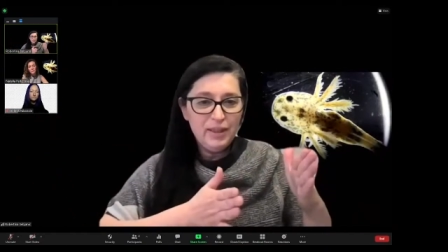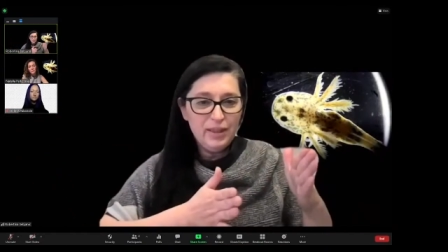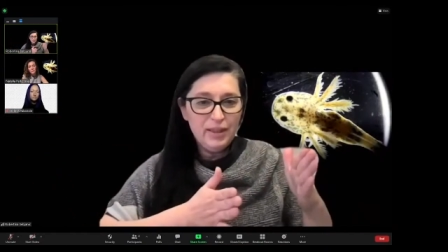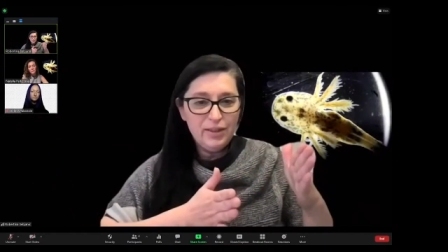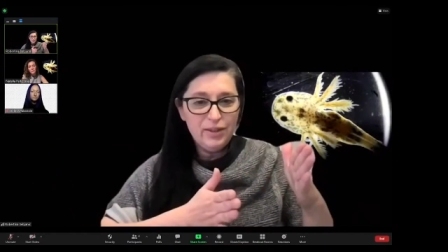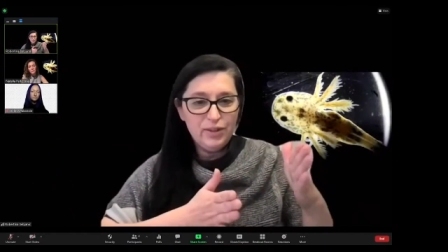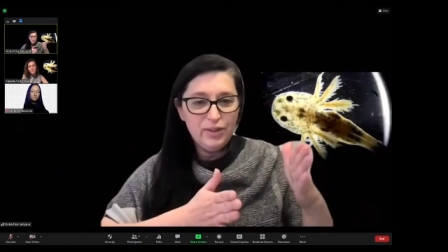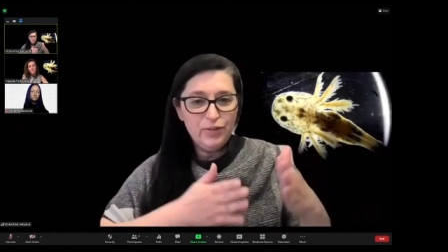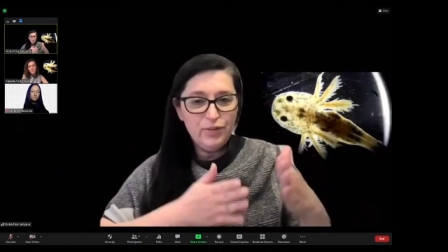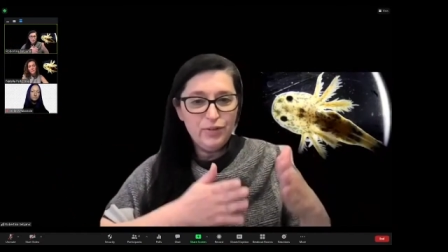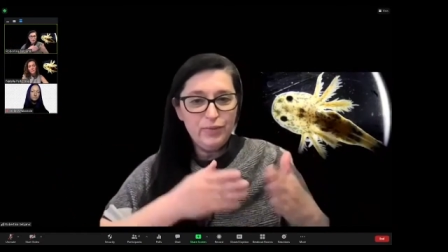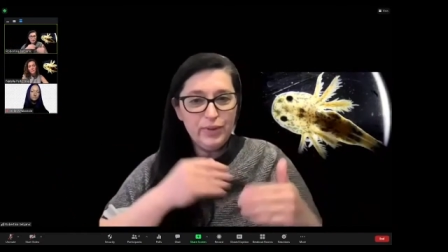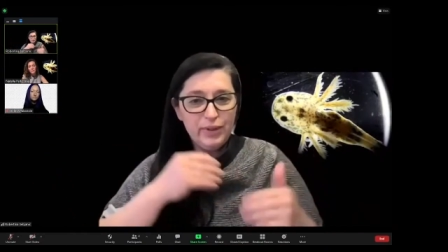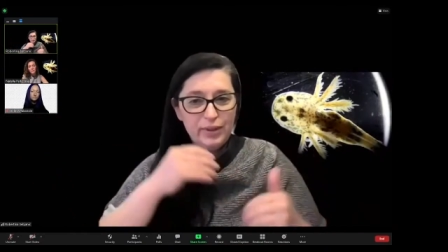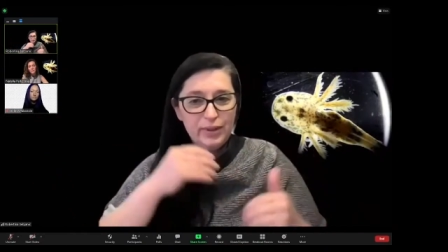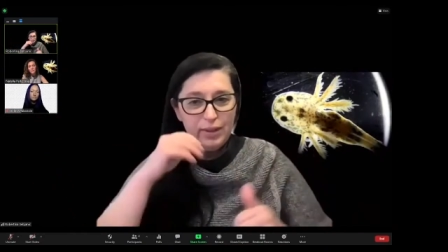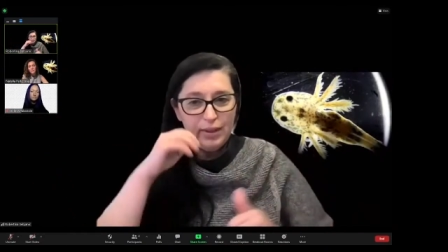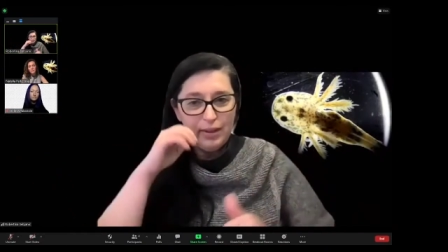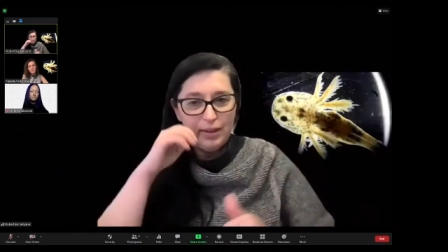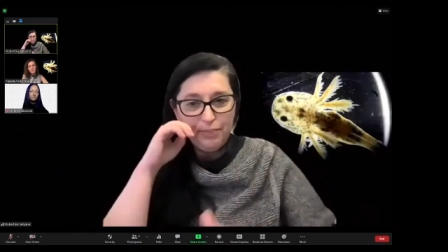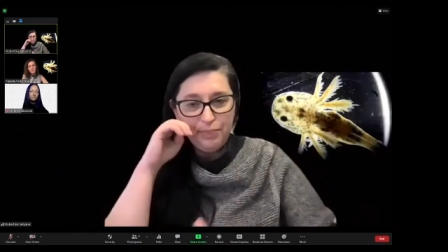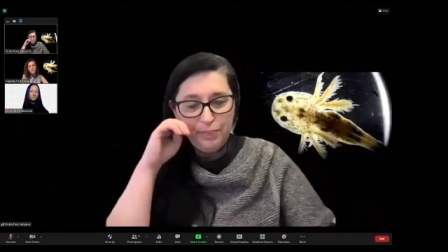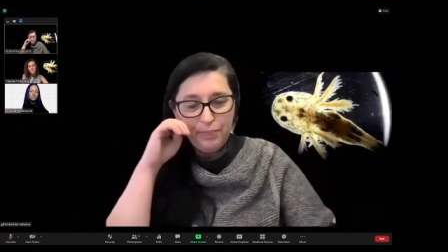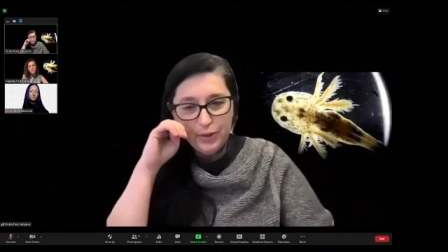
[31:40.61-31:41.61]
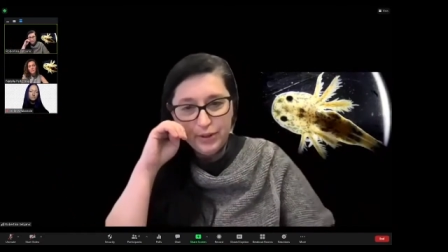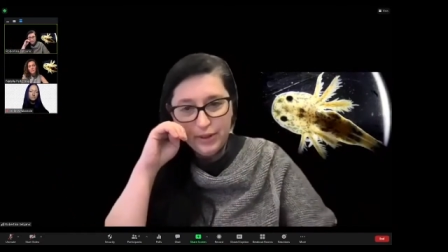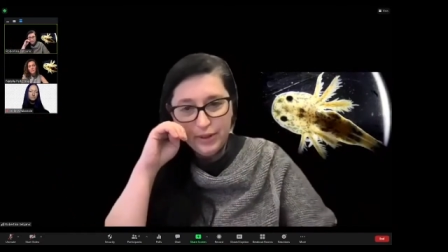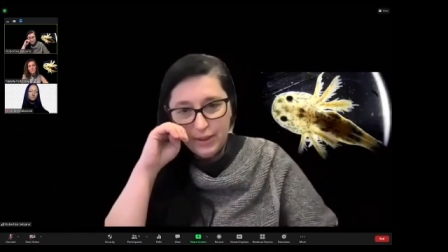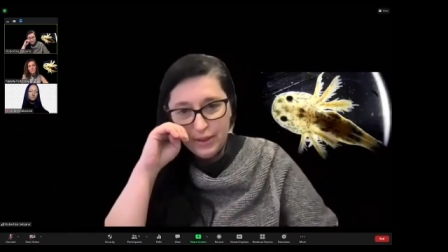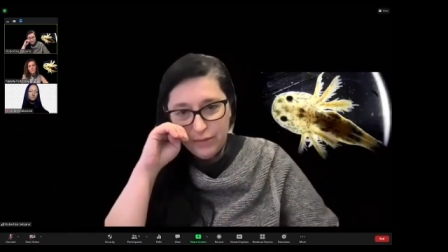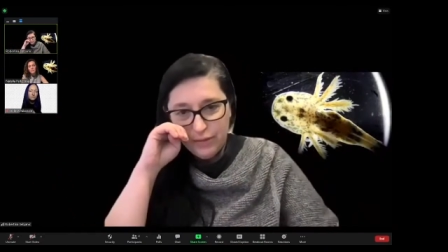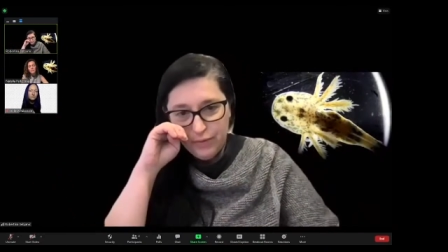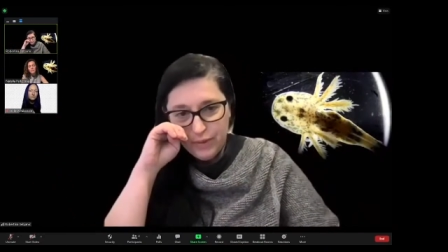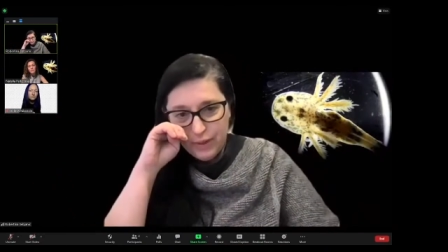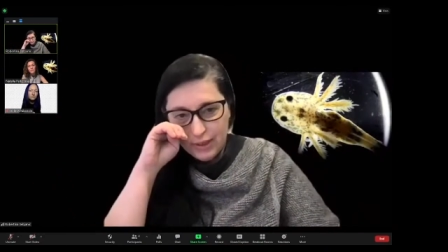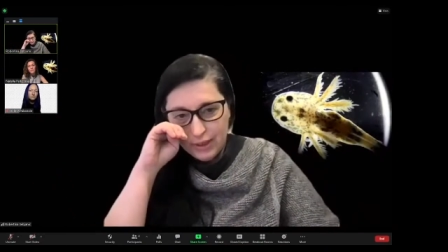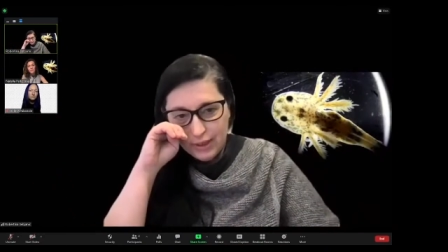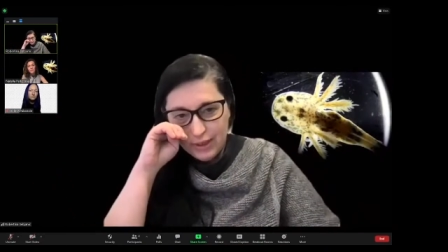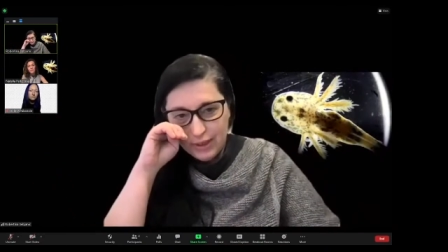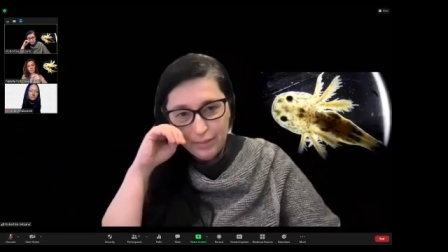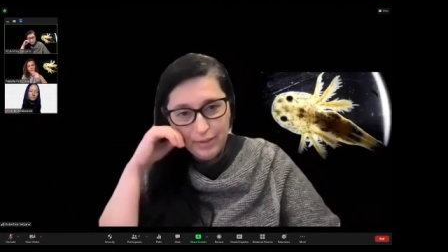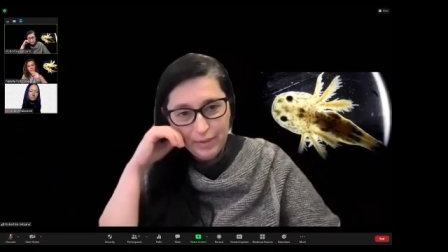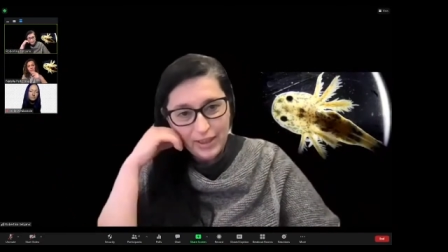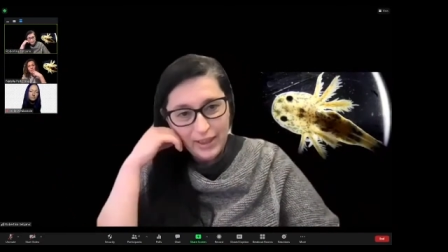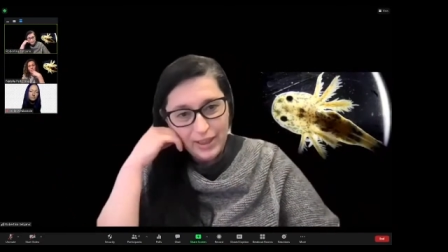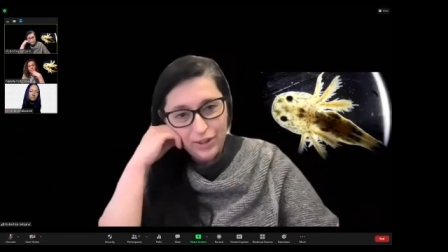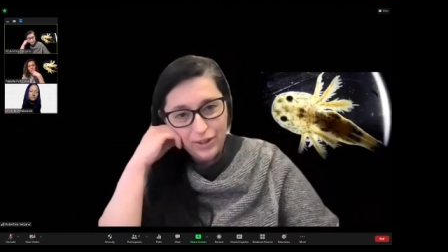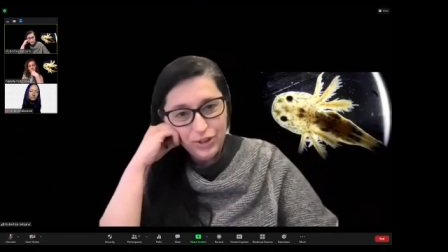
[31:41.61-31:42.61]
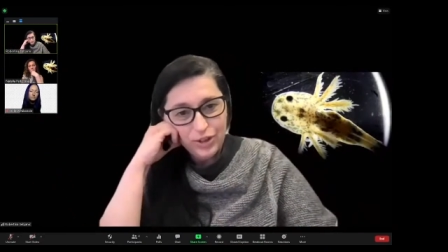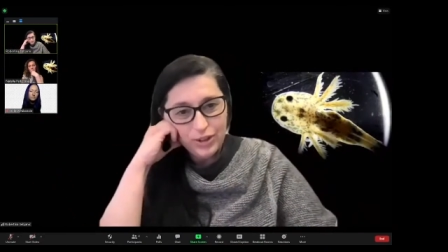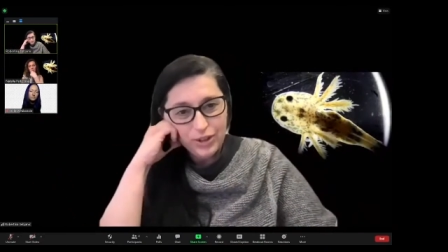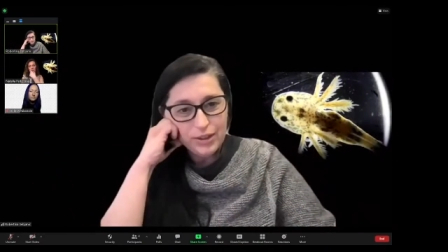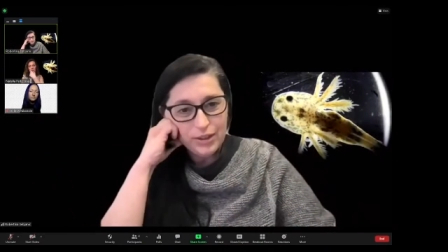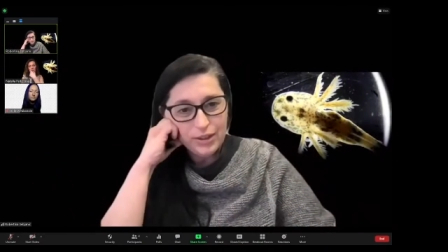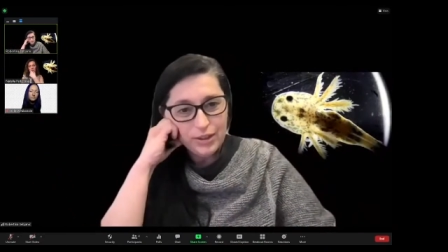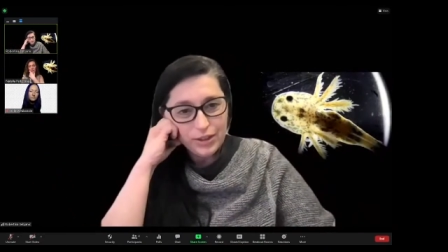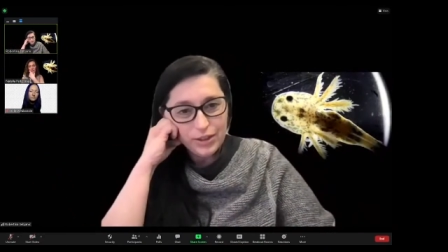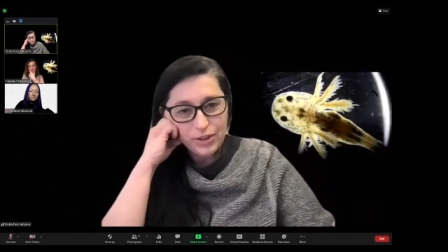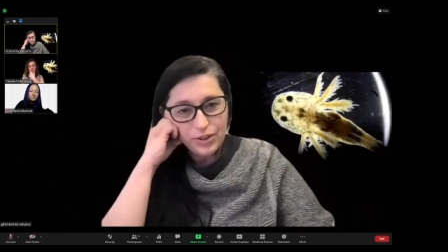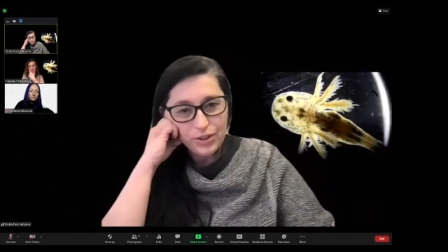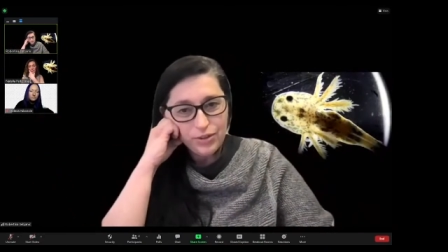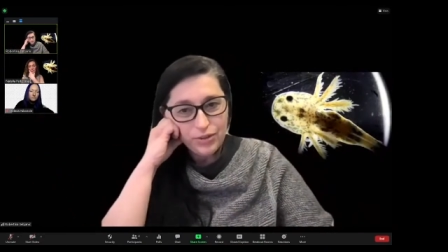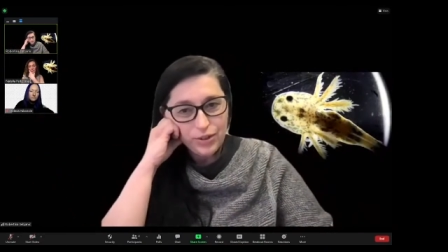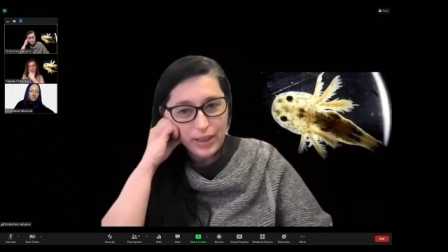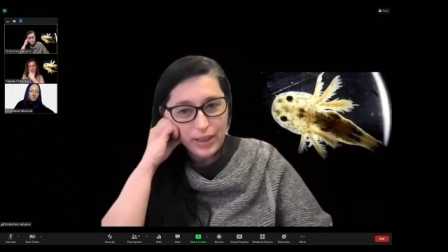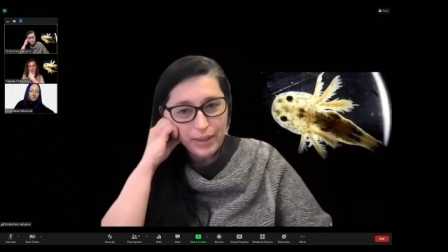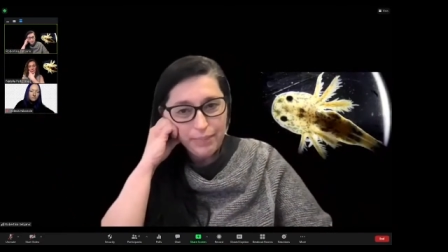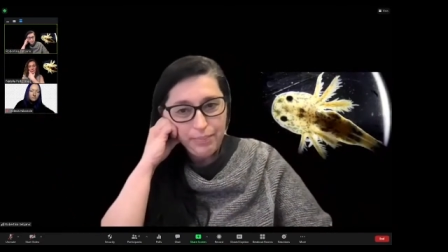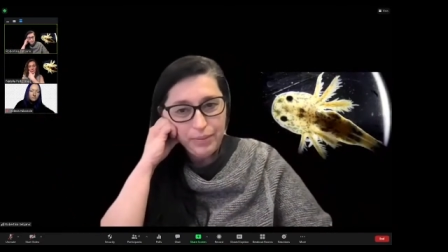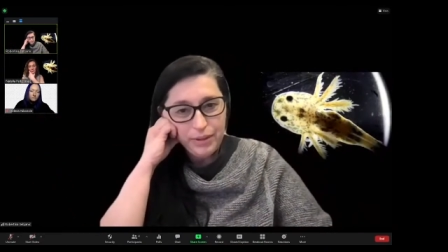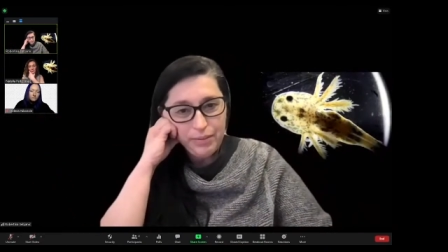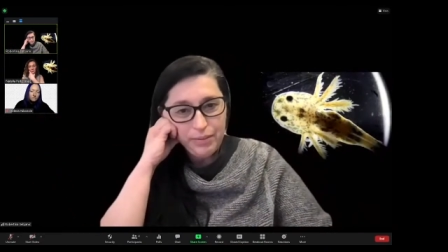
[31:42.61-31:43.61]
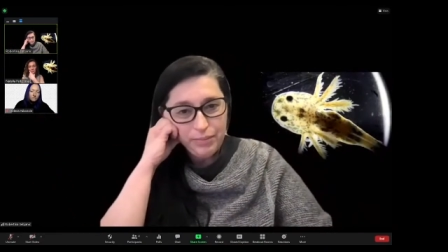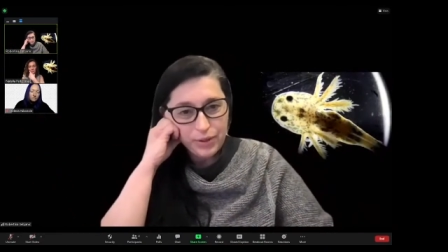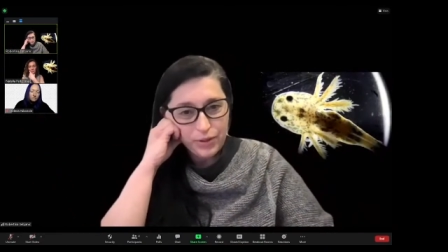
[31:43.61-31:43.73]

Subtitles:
you know, when the positive discrimination starts to happen,